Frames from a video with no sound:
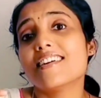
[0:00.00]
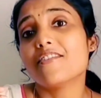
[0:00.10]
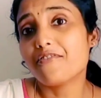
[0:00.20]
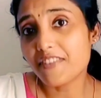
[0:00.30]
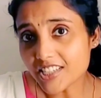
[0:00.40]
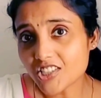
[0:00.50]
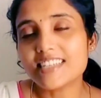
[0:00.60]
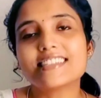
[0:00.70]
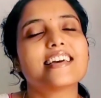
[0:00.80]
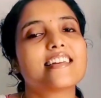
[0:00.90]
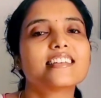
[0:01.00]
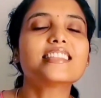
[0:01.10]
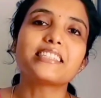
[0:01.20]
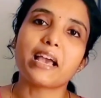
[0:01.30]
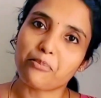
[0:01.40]
fish is another
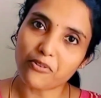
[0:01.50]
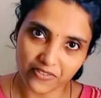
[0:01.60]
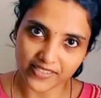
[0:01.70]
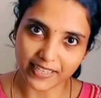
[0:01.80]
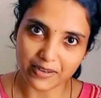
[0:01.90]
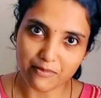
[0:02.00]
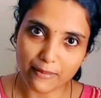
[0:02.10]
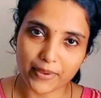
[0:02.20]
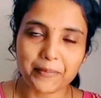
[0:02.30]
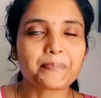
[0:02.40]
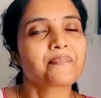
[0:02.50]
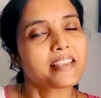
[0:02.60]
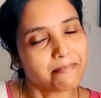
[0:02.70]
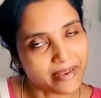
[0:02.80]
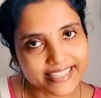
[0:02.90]
type of physical mapping.
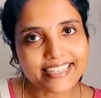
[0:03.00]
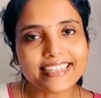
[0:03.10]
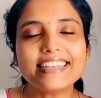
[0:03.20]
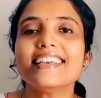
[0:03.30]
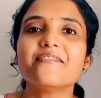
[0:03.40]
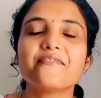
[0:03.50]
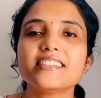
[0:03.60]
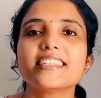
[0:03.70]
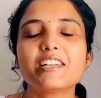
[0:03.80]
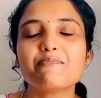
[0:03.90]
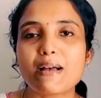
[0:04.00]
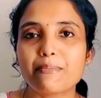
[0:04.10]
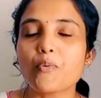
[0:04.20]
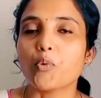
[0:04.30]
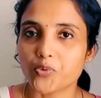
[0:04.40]
Basically, in physical mapping,
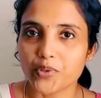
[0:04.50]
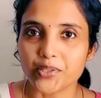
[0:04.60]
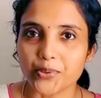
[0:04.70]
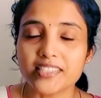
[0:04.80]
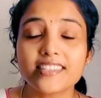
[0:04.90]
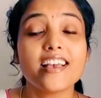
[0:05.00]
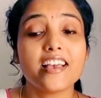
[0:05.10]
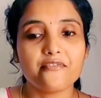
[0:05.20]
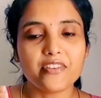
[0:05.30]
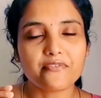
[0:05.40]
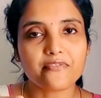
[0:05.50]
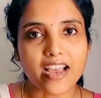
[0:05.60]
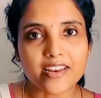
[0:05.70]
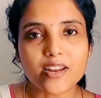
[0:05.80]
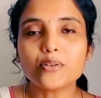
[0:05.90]
what we do is we find
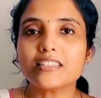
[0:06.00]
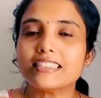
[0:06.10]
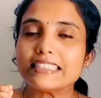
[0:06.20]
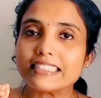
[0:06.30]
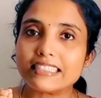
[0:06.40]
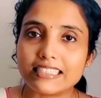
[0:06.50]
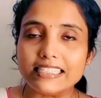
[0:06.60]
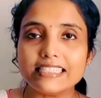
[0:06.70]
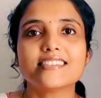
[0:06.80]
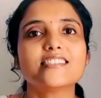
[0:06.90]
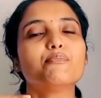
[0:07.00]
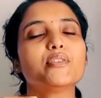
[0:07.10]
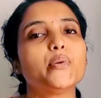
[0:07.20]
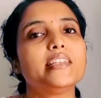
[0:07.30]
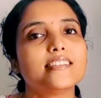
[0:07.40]
out the distance
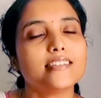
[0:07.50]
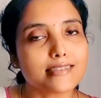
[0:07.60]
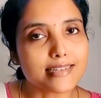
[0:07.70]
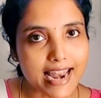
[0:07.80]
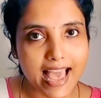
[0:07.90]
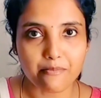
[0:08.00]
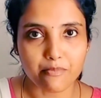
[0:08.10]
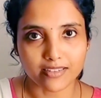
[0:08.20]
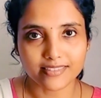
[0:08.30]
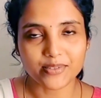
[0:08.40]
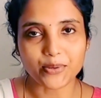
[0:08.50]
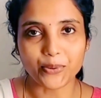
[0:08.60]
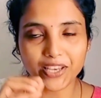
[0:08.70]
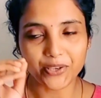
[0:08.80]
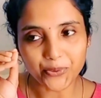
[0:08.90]
between certain landmarks. Okay,
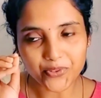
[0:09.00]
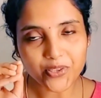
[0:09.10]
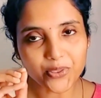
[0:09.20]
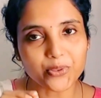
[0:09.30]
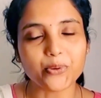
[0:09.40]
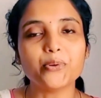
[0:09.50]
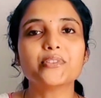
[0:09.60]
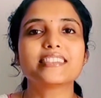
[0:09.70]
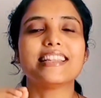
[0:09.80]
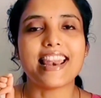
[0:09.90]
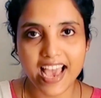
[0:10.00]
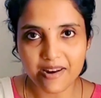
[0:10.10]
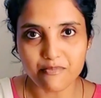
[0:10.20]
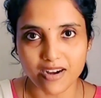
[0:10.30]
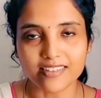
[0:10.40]
using those
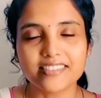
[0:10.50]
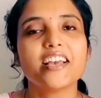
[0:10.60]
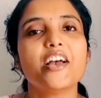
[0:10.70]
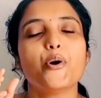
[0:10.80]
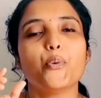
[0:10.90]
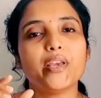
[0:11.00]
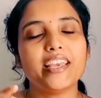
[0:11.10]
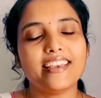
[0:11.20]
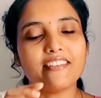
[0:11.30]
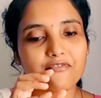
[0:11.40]
landmarks, we